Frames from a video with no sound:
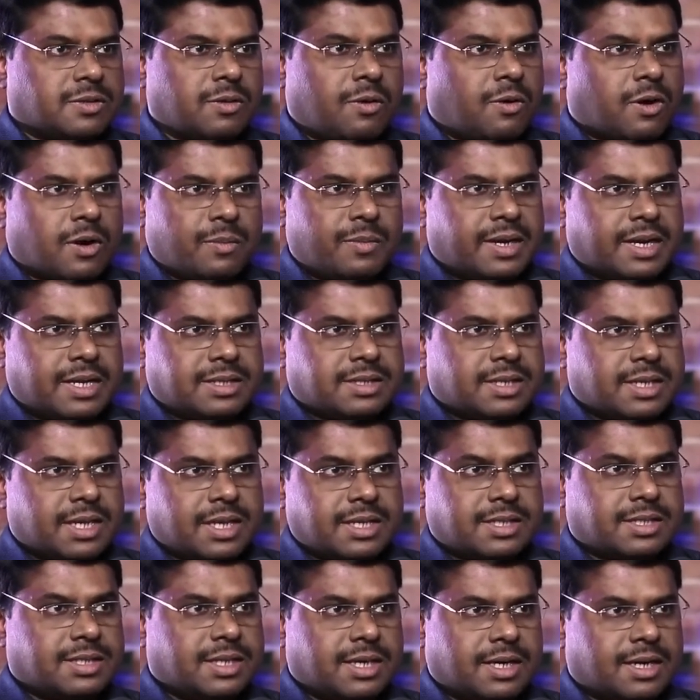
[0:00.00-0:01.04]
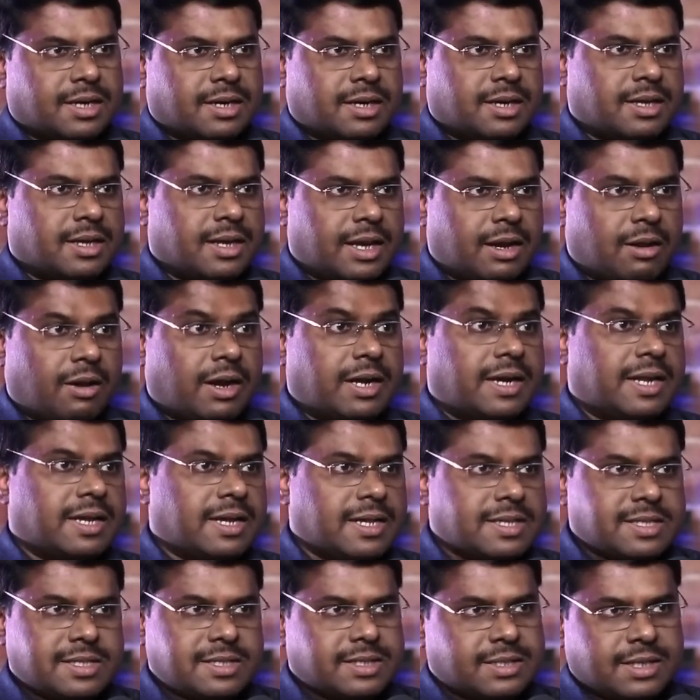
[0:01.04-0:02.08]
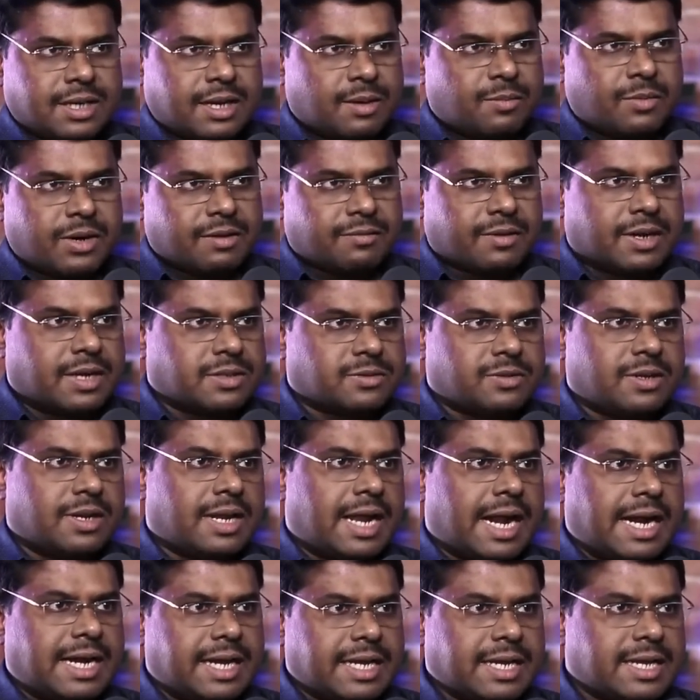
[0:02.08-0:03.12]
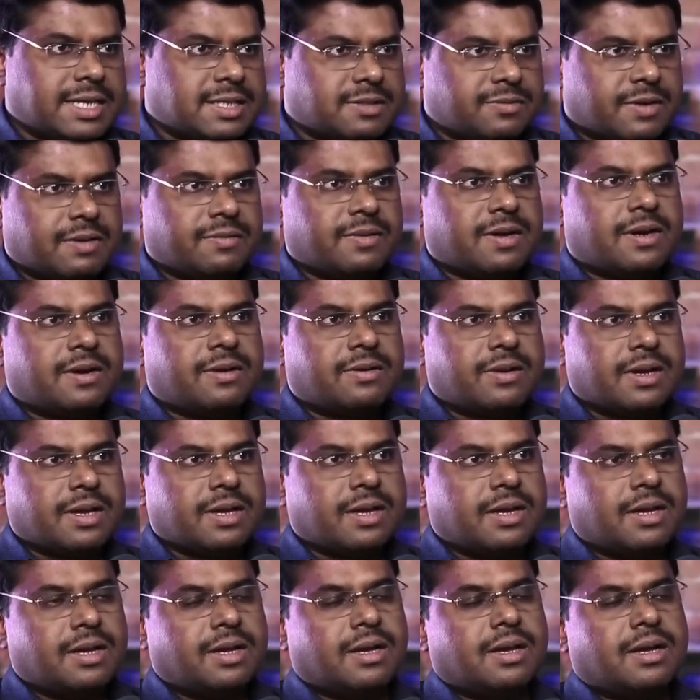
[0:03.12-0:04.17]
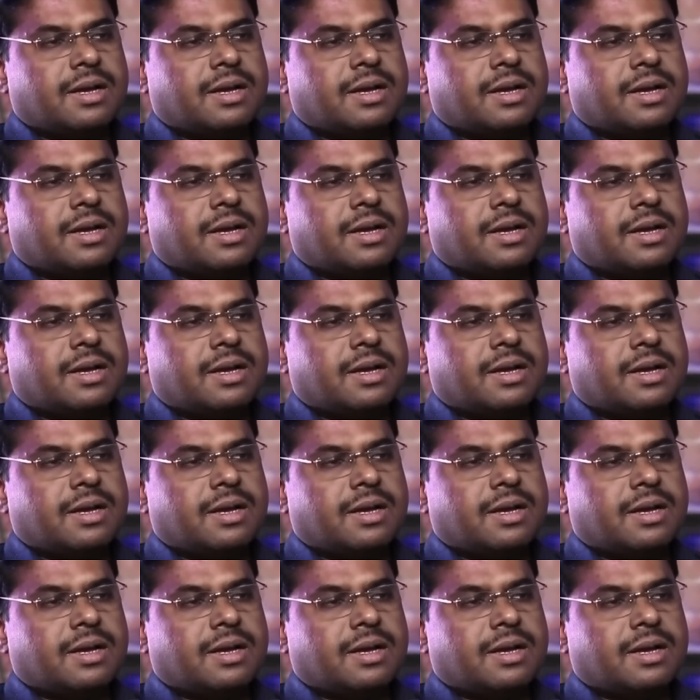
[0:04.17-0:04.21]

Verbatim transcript: So orbit is easier. Landing is a little more difficult. So landing is what we are doing.